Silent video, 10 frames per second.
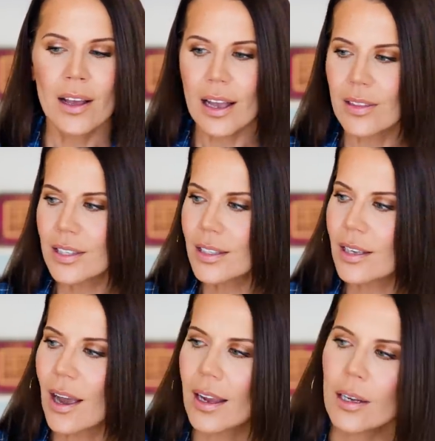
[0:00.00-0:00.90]
And this has
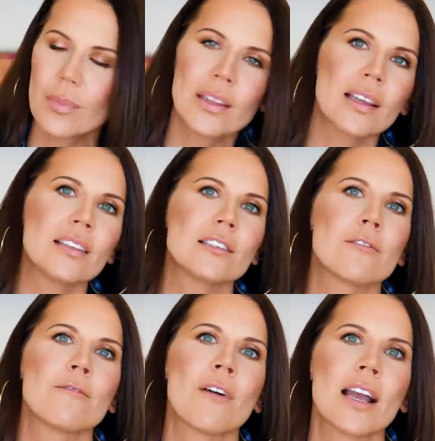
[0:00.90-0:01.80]
kind of been like this
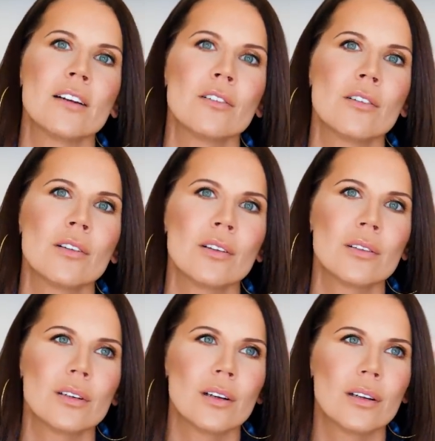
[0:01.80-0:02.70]

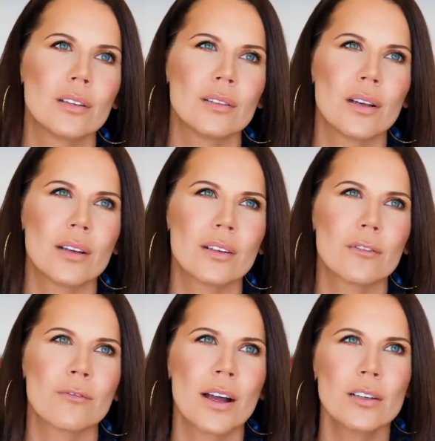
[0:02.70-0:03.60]
final,
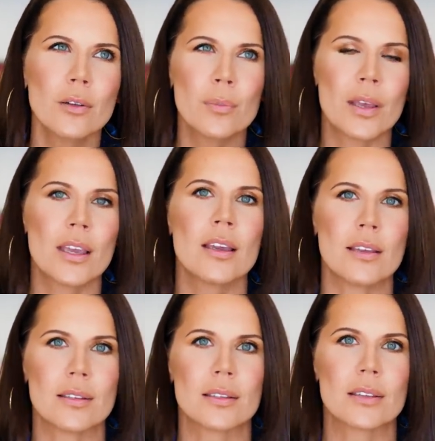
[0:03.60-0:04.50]
final
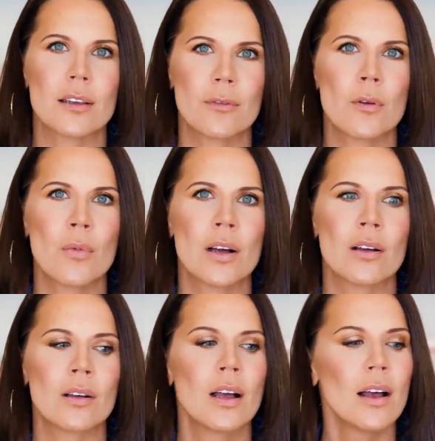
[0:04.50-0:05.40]
piece, if you
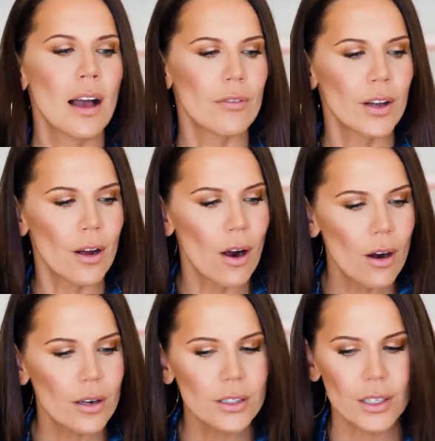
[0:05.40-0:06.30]
will. I've had a
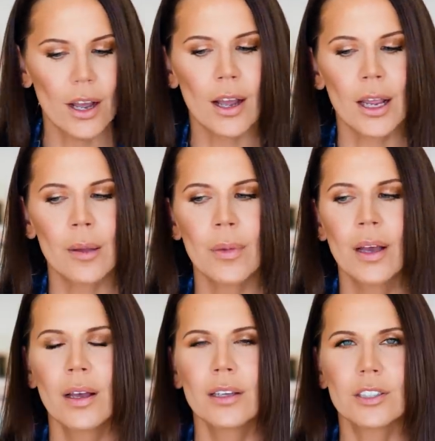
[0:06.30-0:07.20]
hard time
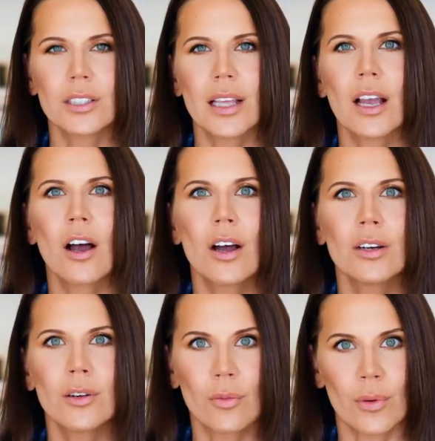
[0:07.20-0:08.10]
just like
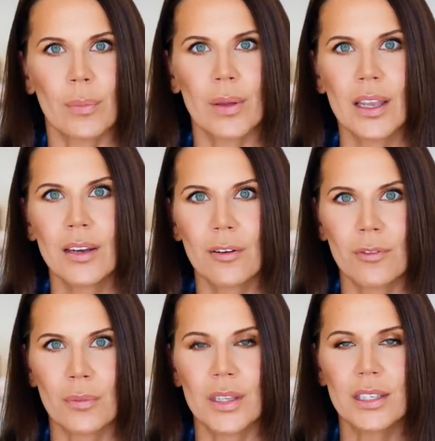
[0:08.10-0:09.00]
ungripping
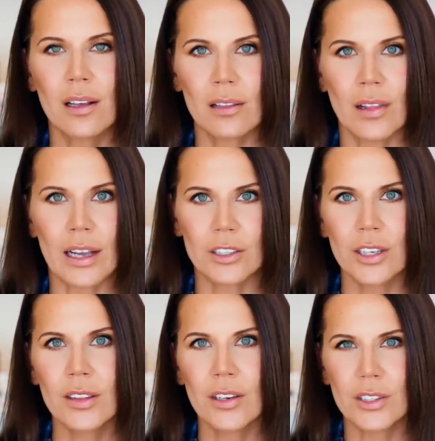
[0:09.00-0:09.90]
from this
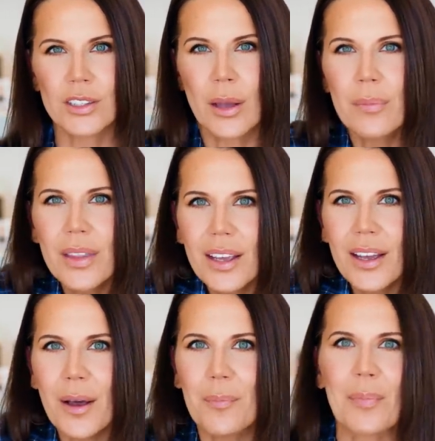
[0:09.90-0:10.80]
collection. There's
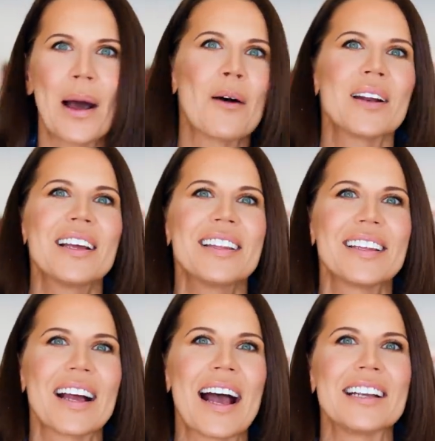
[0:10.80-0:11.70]
something about it
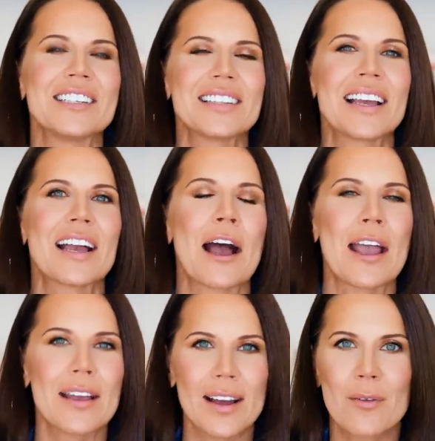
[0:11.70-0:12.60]
that I just like,
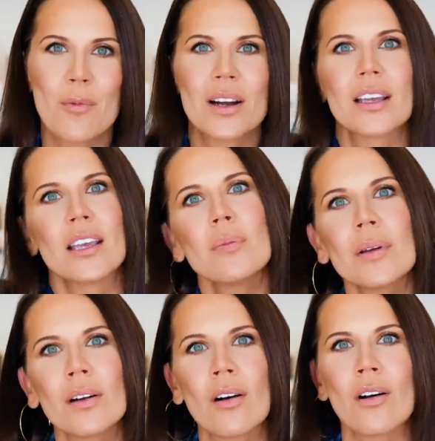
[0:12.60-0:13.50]
I, I want to keep
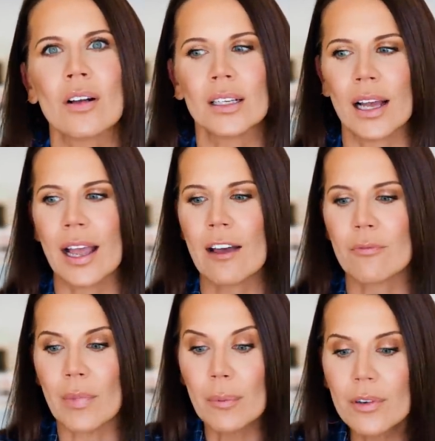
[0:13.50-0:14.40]
it all and I have
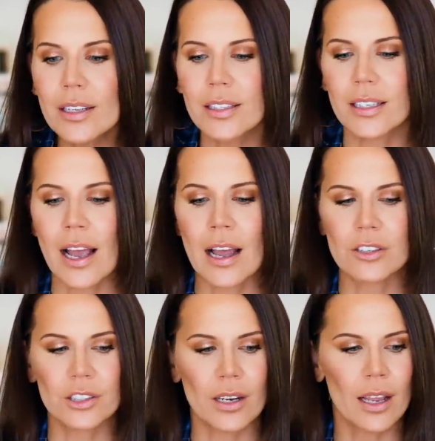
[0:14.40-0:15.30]
memories
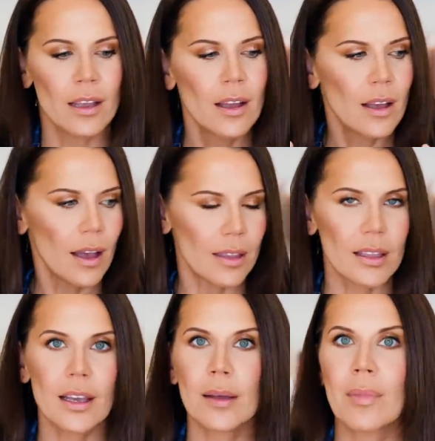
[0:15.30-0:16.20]
attached and I, I
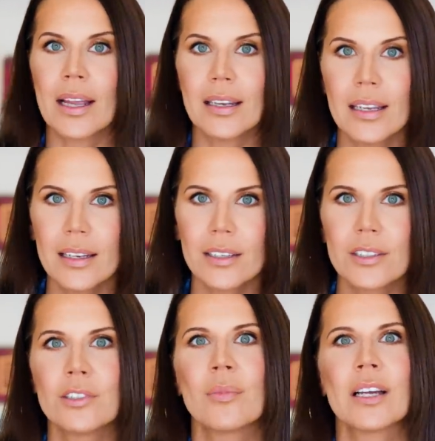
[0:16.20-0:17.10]
think I might need it
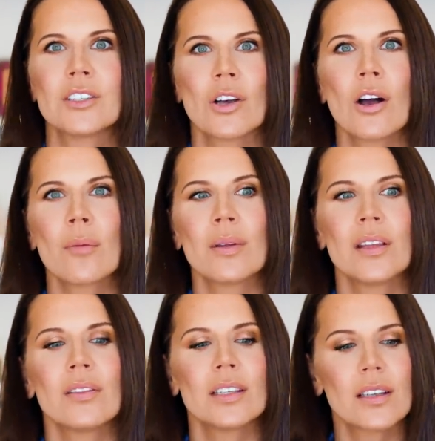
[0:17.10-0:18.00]
to do my job. But
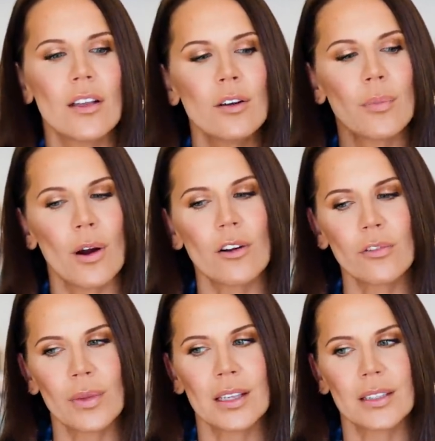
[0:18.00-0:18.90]
then this other part
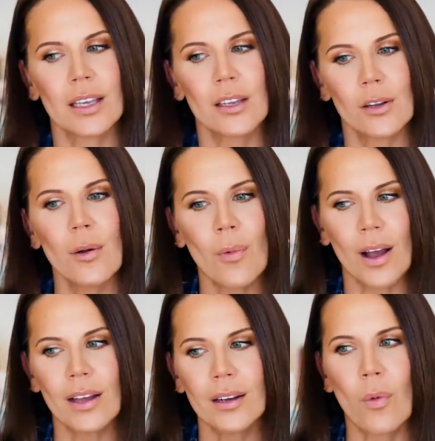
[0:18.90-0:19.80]
of me is like, you know
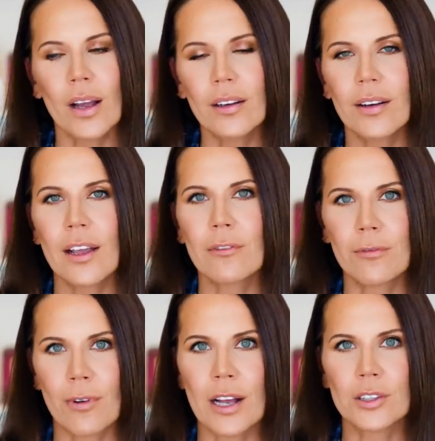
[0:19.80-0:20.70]
what? Why not a
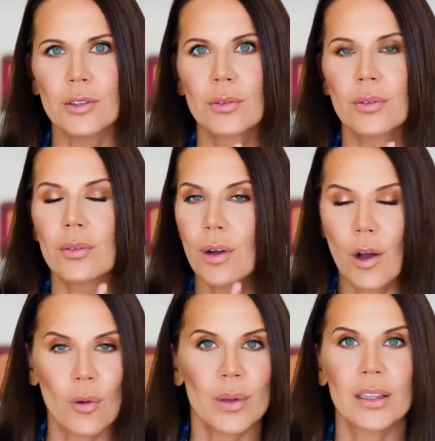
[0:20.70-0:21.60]
fresh
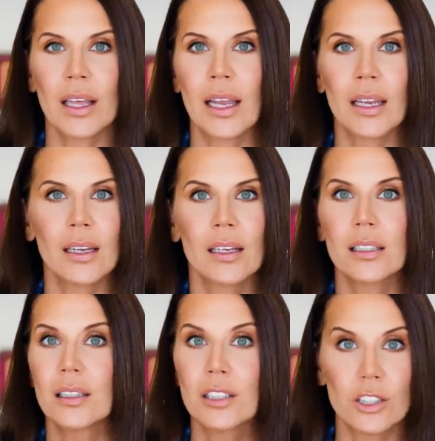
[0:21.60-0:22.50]
open lane
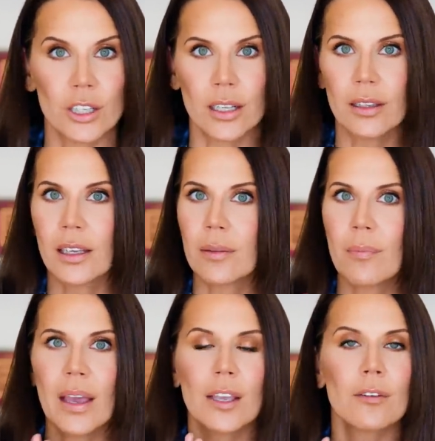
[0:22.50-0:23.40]
legit. Like
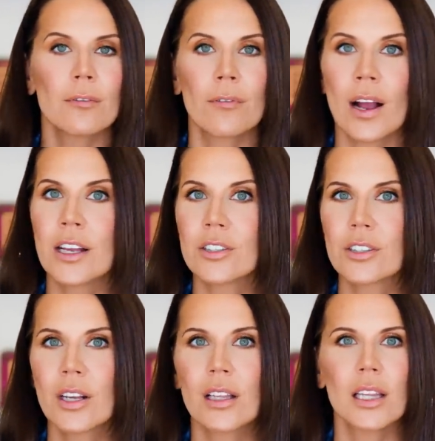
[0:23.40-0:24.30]
make it
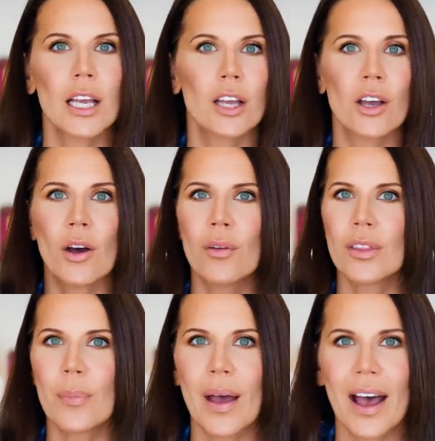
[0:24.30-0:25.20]
fresh. Let go
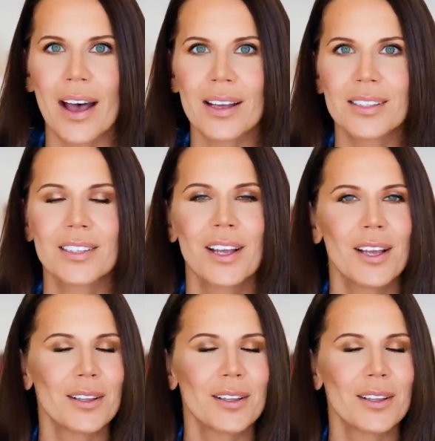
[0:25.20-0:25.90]
of the past.